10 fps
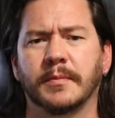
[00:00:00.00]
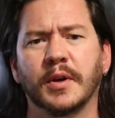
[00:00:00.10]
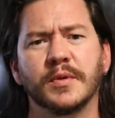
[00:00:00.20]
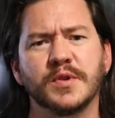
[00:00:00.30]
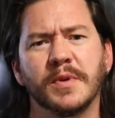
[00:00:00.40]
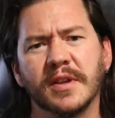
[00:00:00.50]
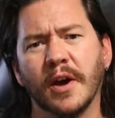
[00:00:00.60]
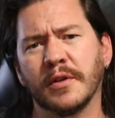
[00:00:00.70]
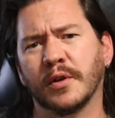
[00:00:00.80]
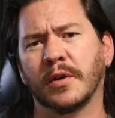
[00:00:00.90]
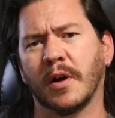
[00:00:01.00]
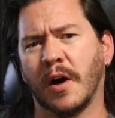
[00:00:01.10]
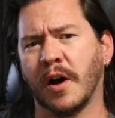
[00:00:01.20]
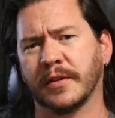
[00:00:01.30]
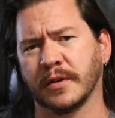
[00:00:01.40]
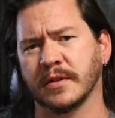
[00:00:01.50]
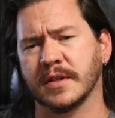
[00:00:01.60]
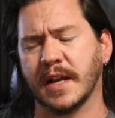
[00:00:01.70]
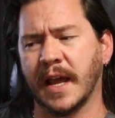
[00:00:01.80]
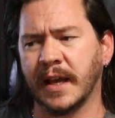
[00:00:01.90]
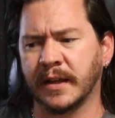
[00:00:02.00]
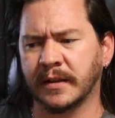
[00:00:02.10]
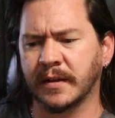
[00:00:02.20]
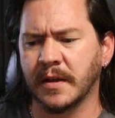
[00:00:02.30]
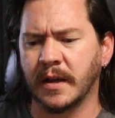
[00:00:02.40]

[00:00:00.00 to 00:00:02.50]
but it was with other authors. And